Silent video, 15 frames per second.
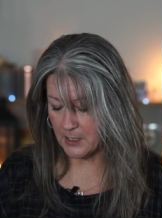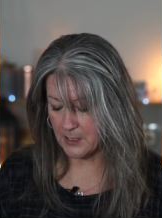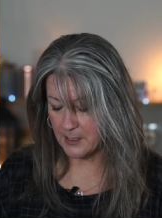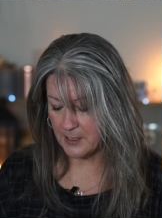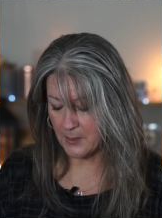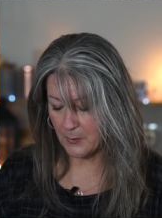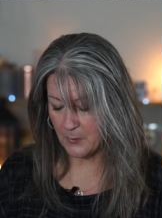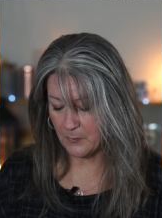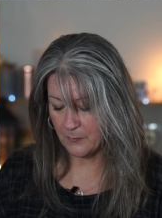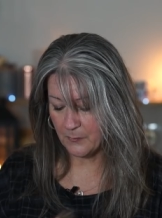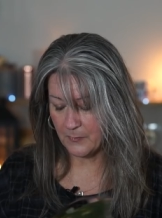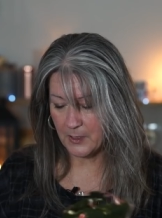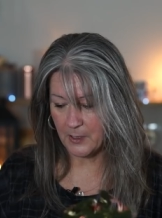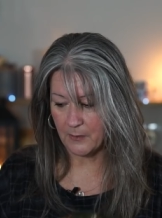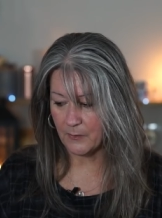and so
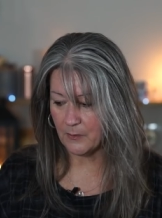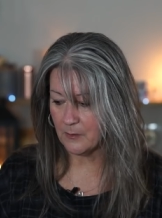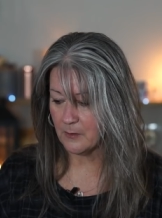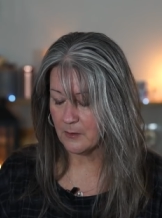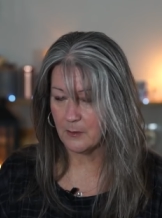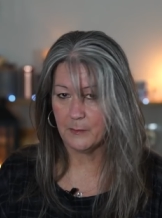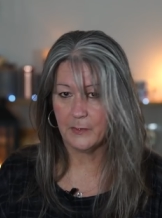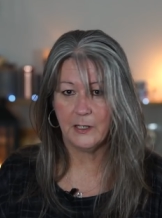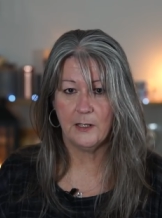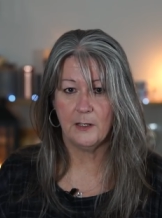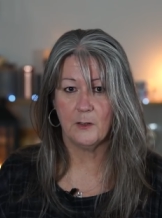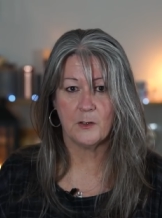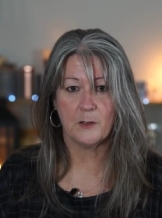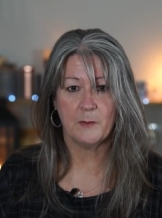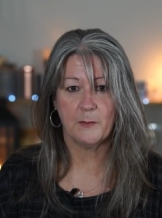yeah, I've got
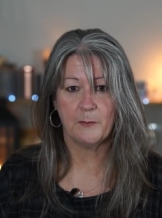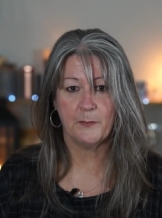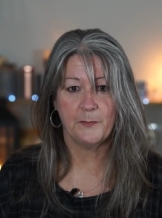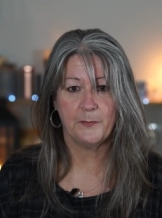completely lost my,